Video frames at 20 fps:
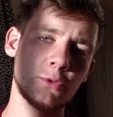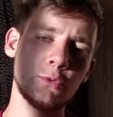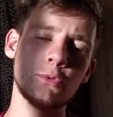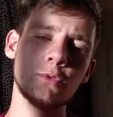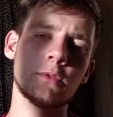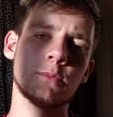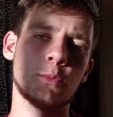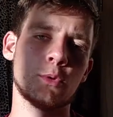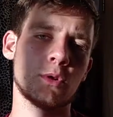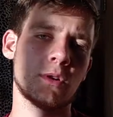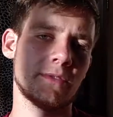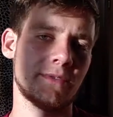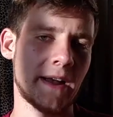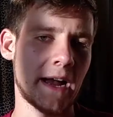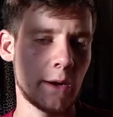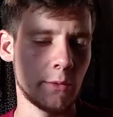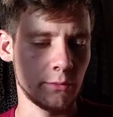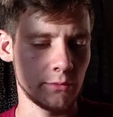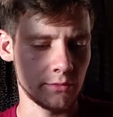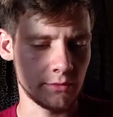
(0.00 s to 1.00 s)
two or more
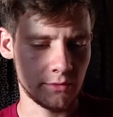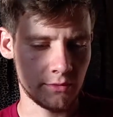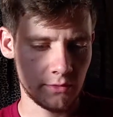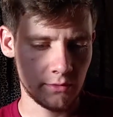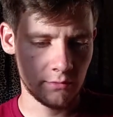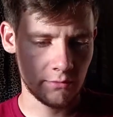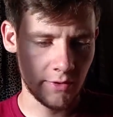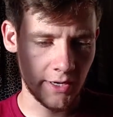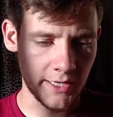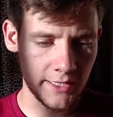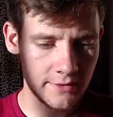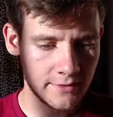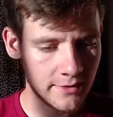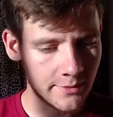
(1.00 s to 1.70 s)
vowels, right?